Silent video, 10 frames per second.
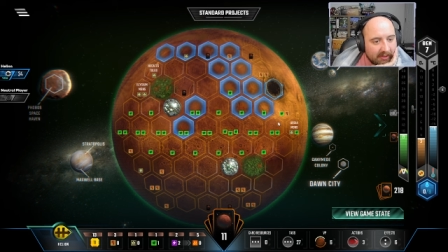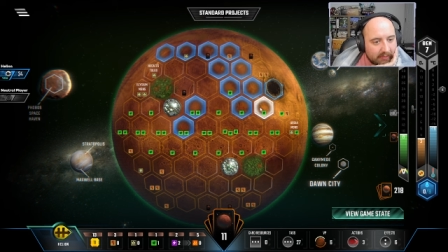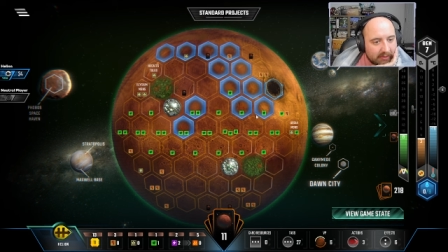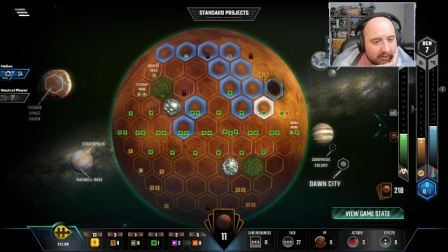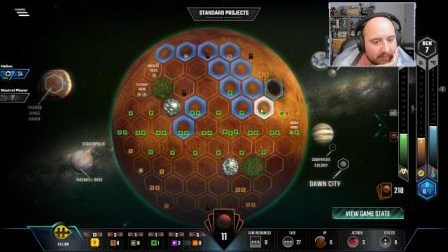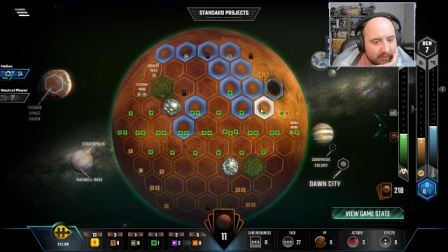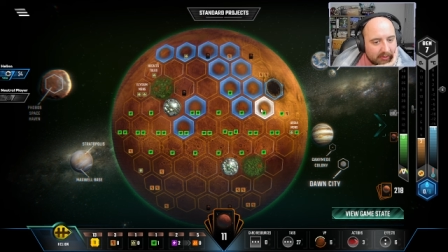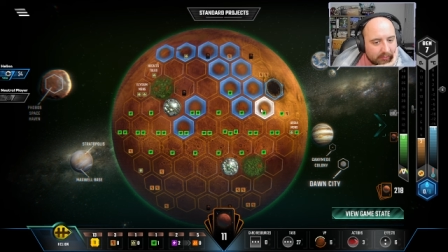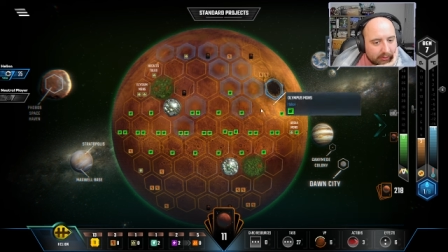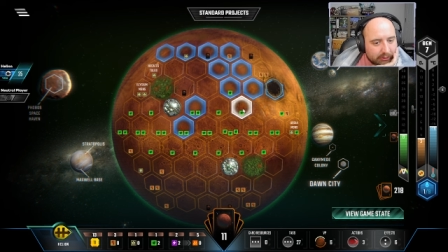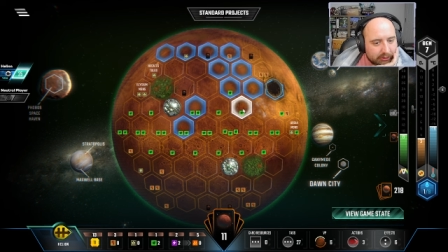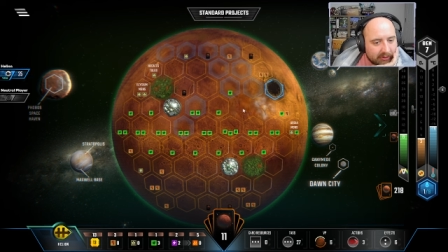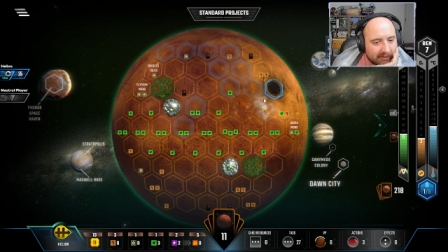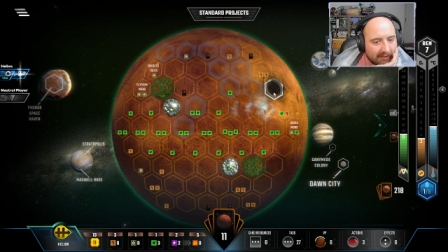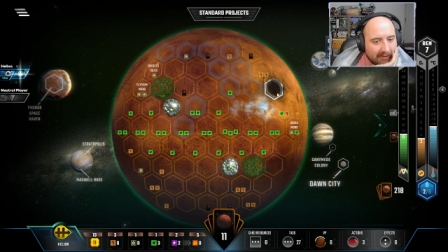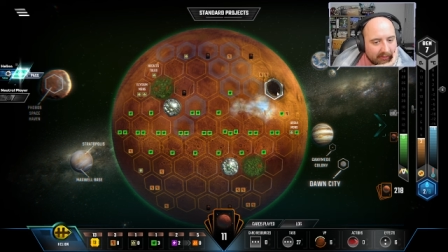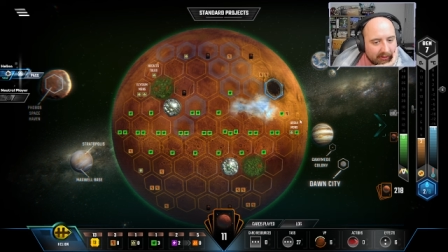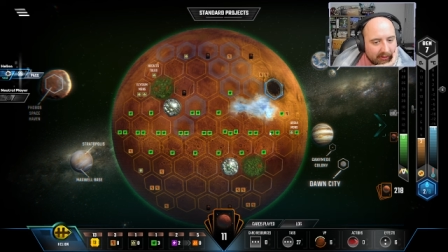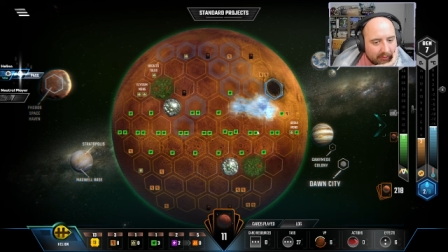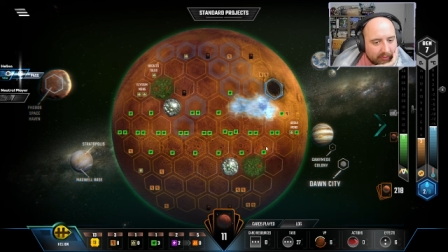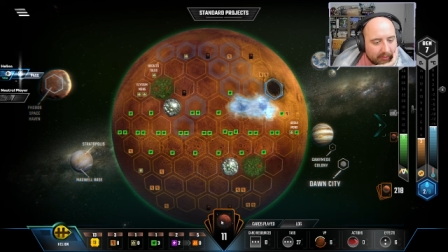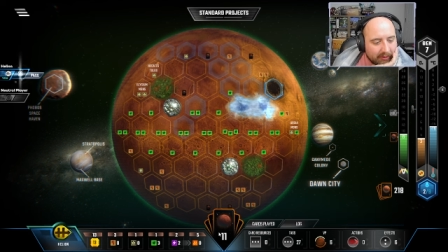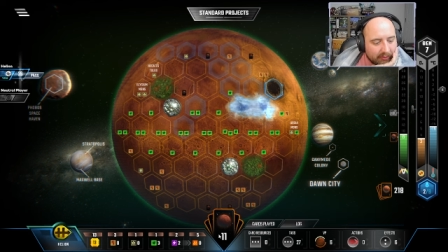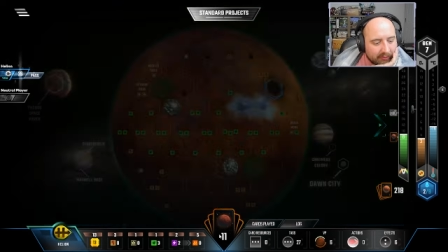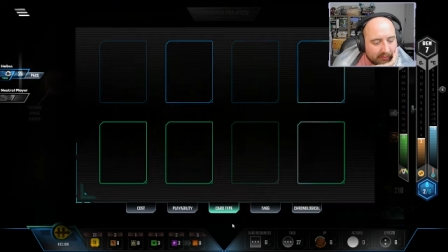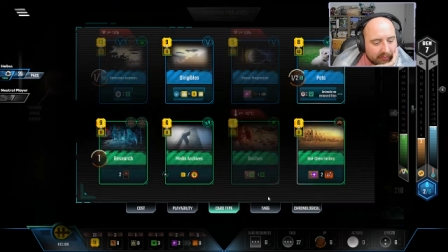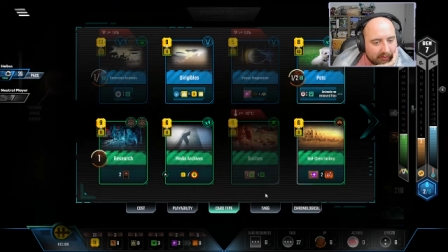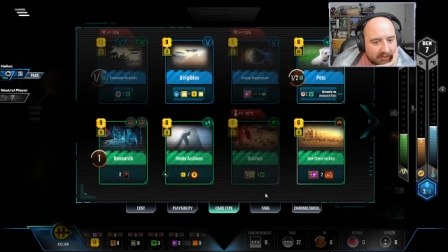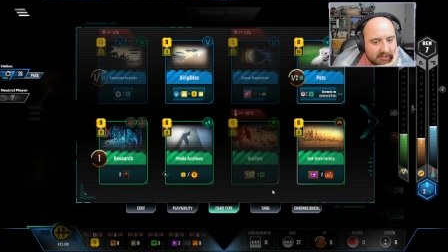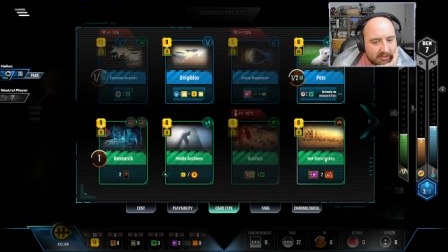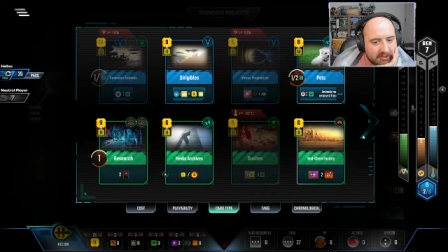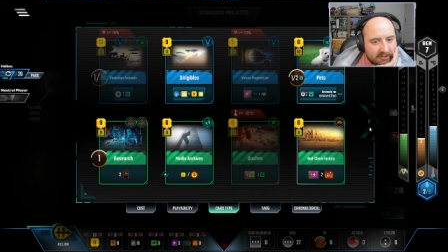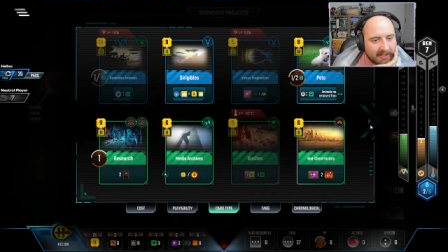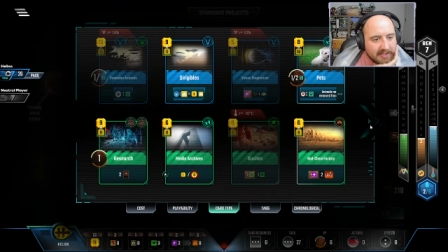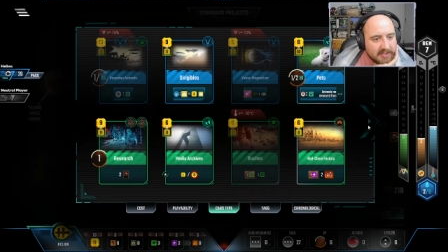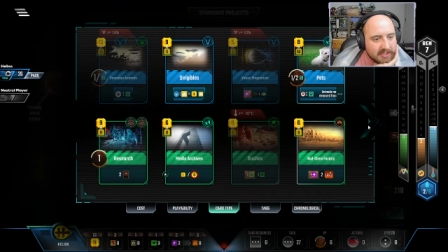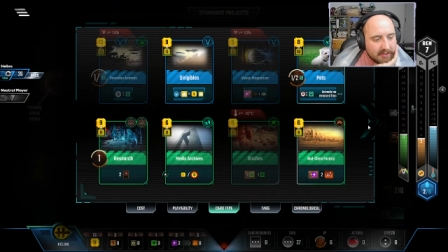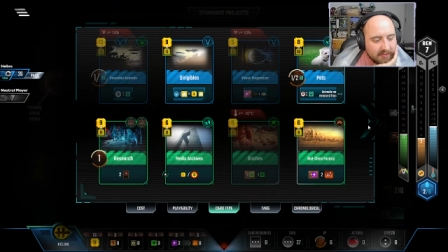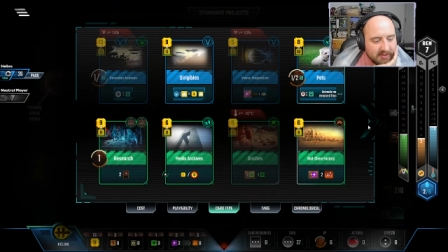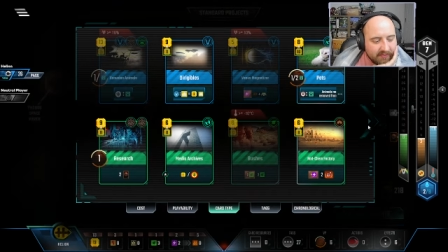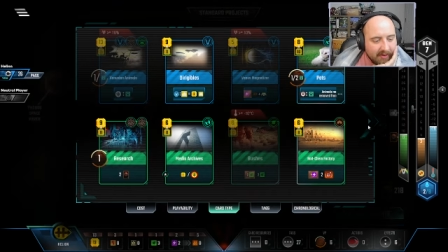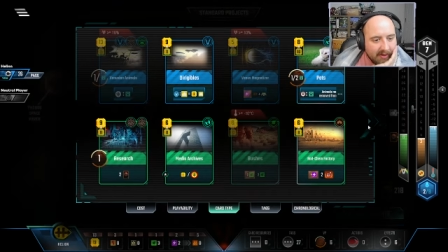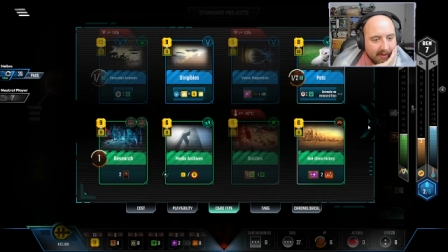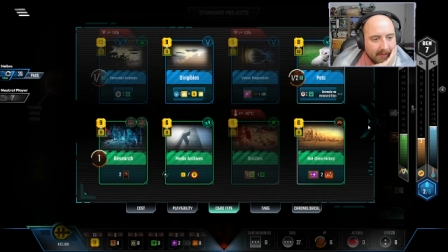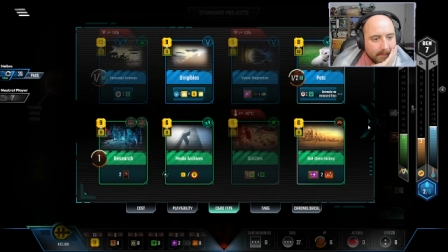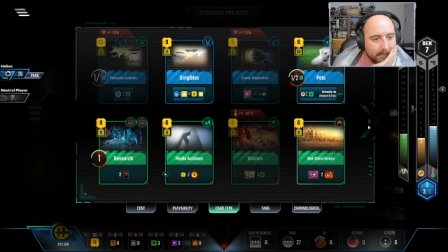going to be pushing down here with my greeneries, that seems fine.